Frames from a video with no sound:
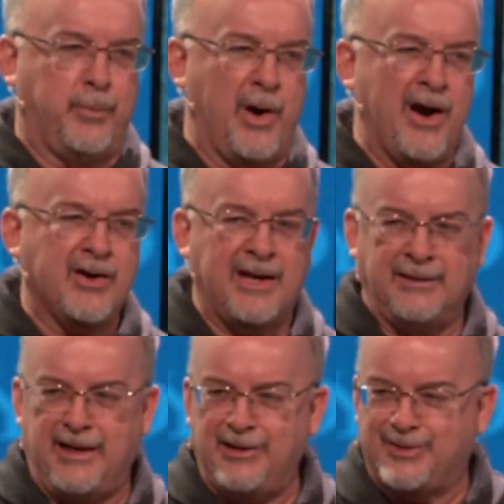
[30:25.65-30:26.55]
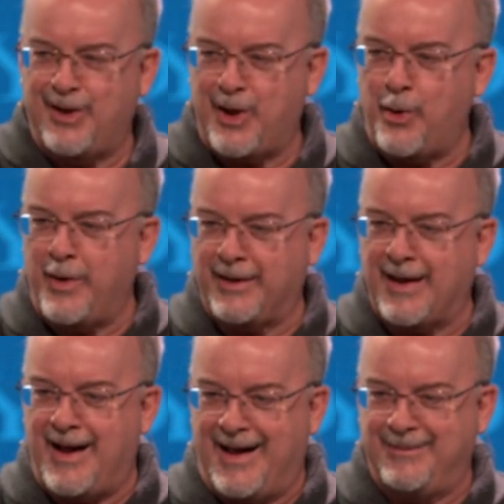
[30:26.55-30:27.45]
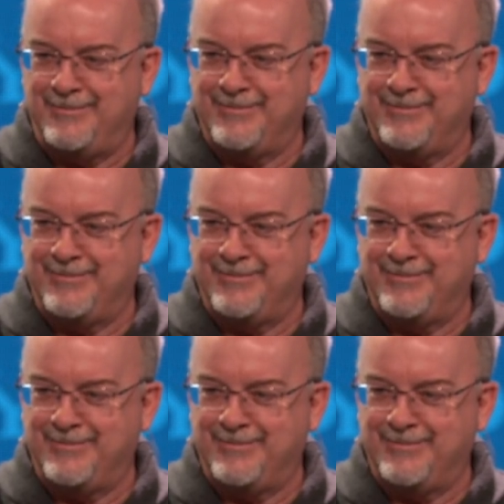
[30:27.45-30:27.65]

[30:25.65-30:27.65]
prayer can lead to knowing God.